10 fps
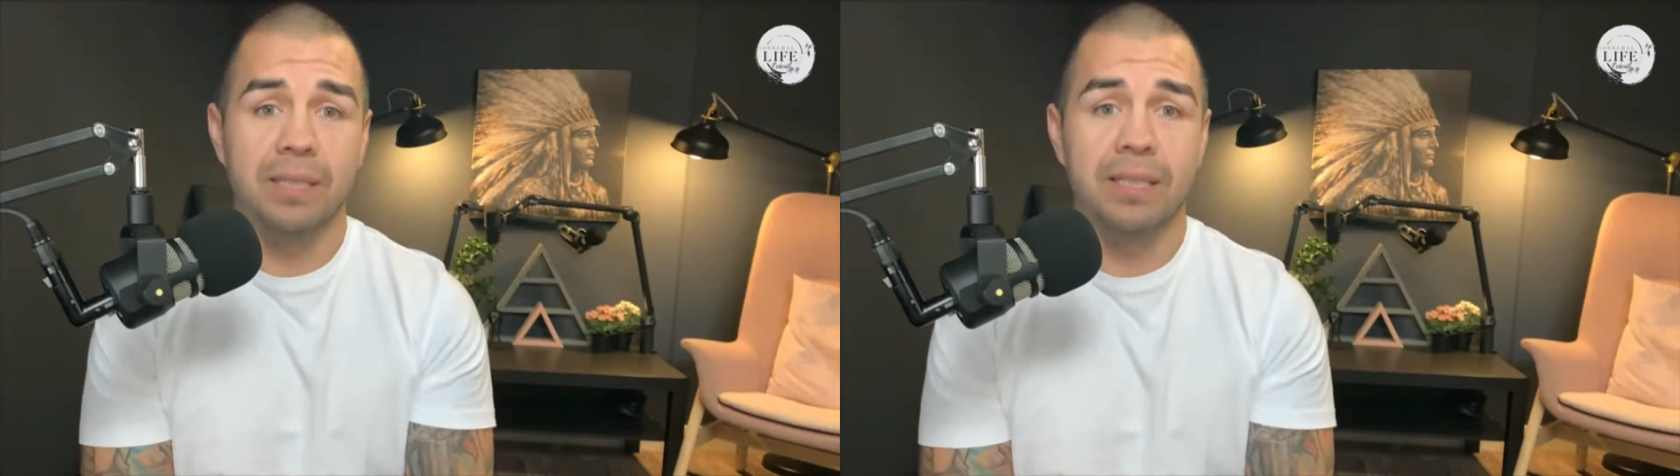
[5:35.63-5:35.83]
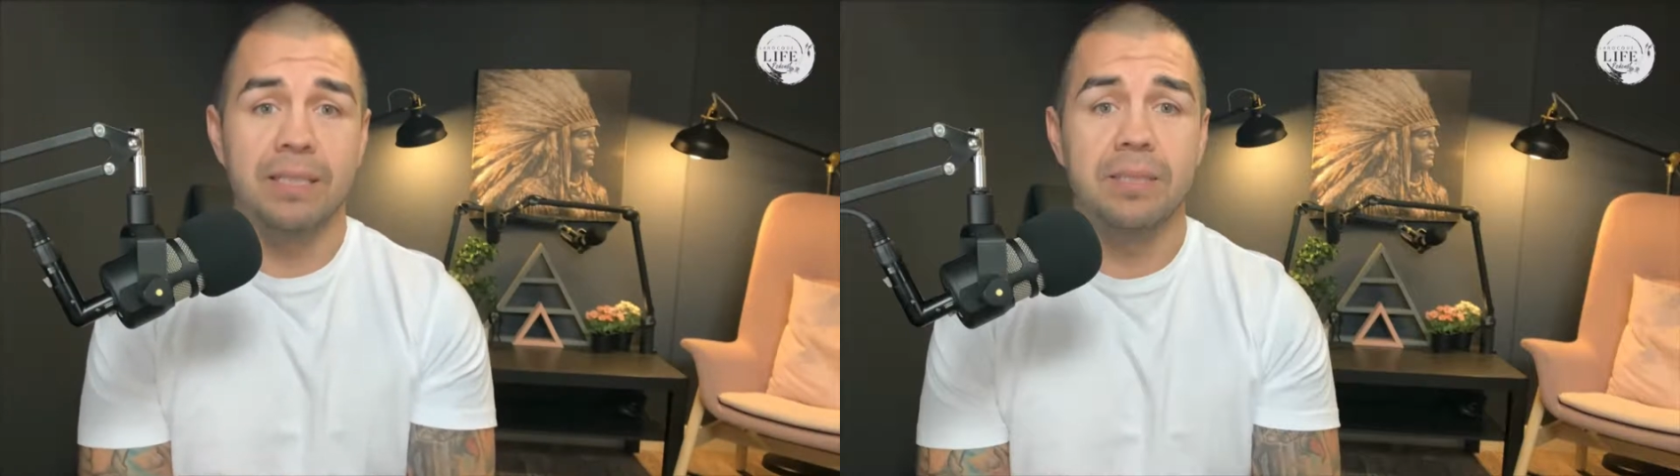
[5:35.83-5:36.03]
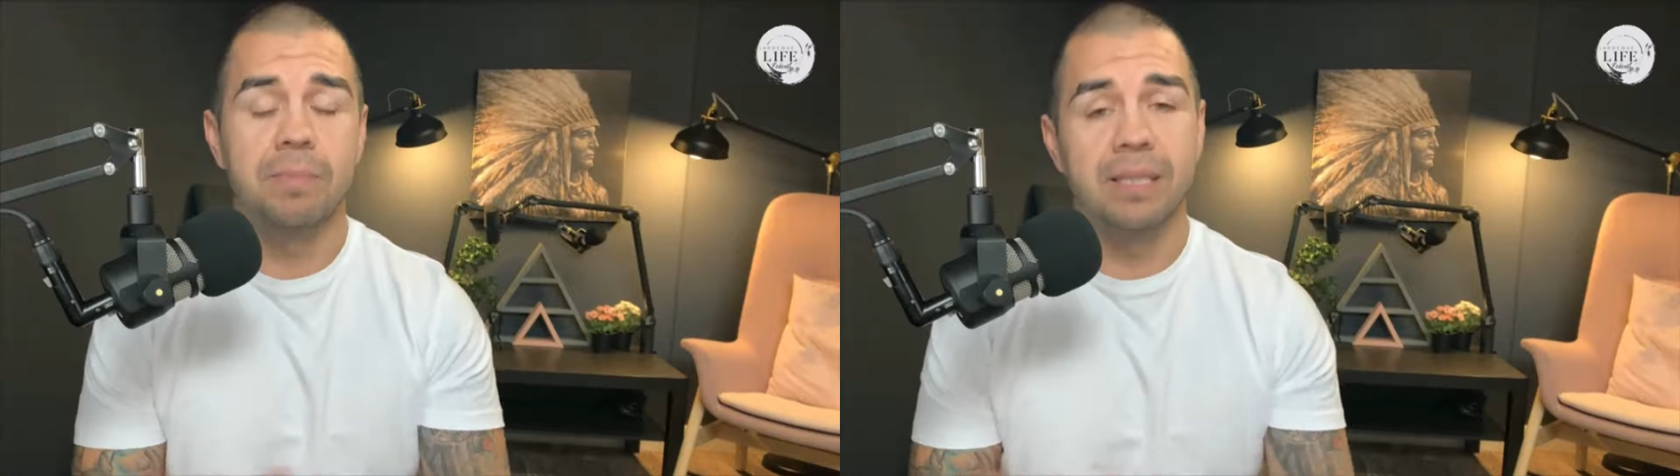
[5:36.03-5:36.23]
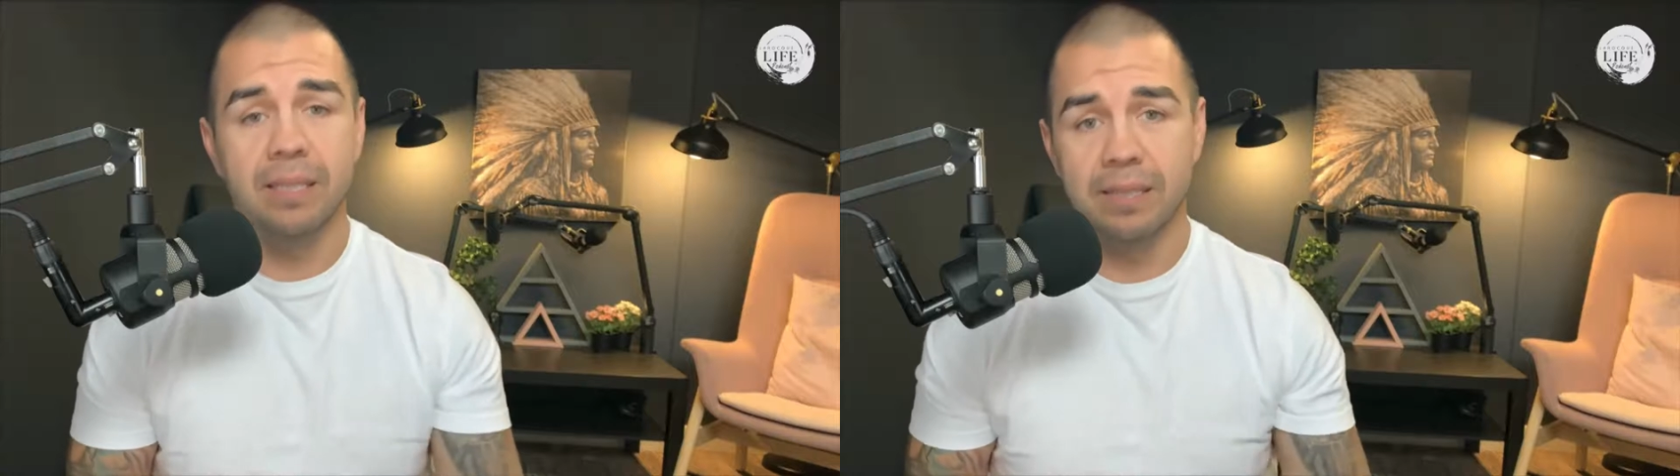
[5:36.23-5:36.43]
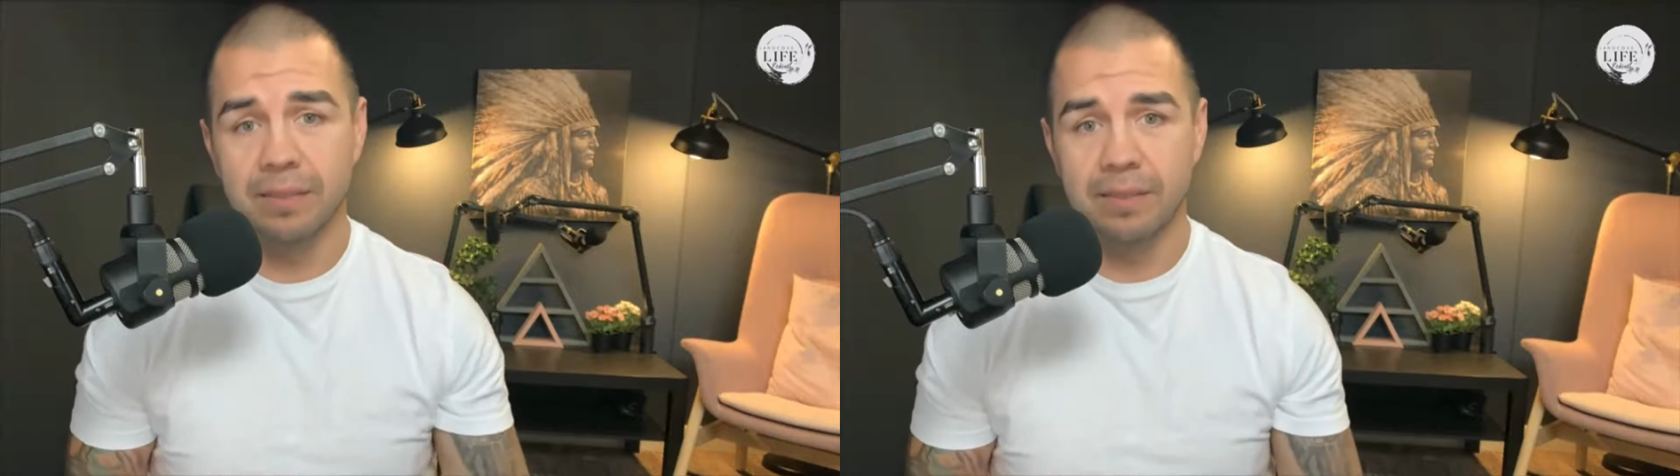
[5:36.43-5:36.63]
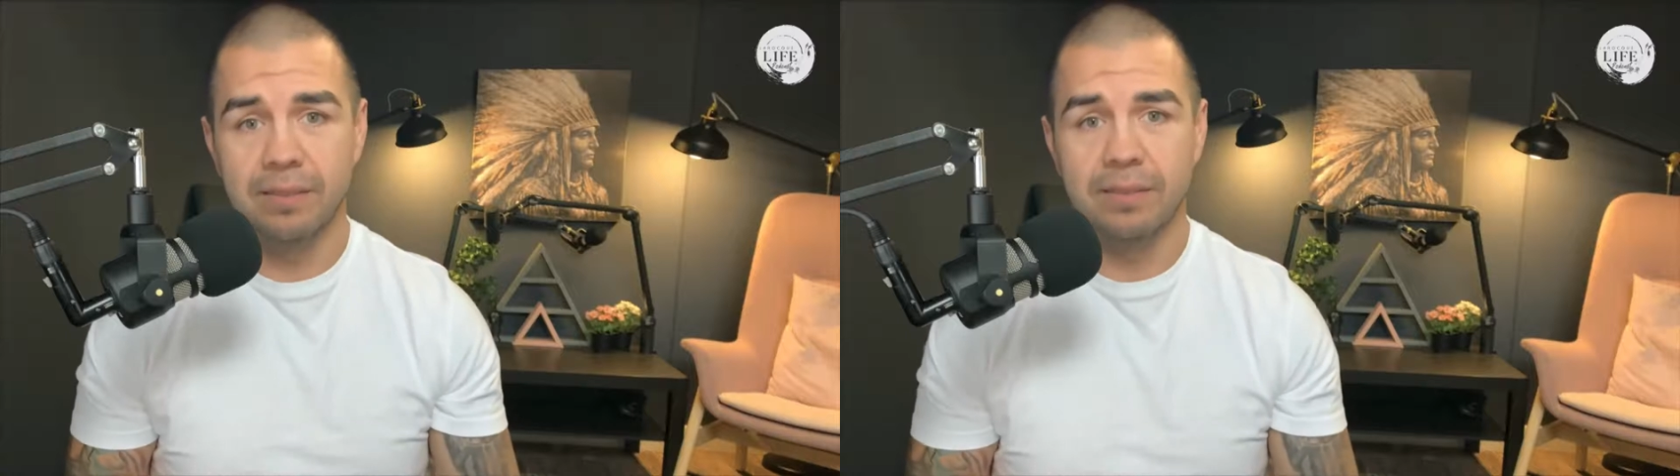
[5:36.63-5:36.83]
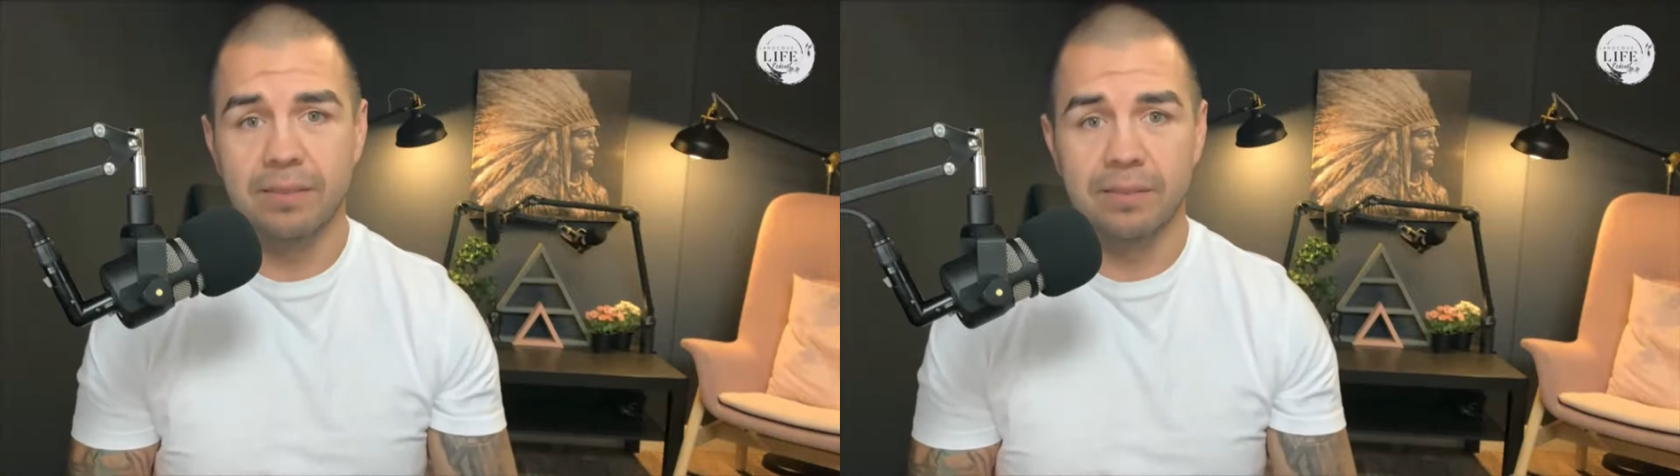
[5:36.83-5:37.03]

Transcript: my kids because.